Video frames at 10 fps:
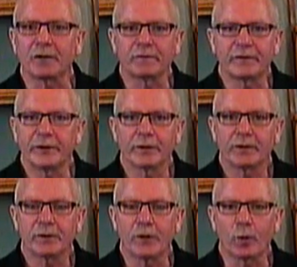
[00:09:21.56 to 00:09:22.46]
shall
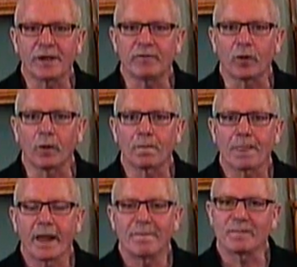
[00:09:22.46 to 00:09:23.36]
fear no evil.
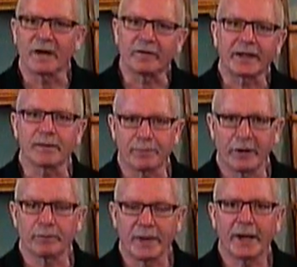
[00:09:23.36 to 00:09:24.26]
And if I
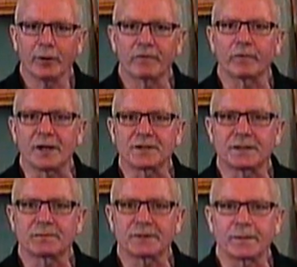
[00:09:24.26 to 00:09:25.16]
can
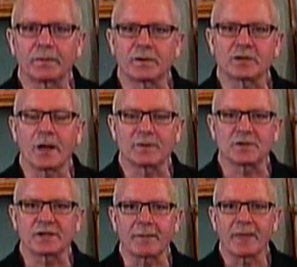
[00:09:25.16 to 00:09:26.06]
paraphrase it, the
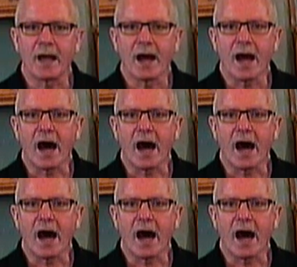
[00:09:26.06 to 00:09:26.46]
psalmist said,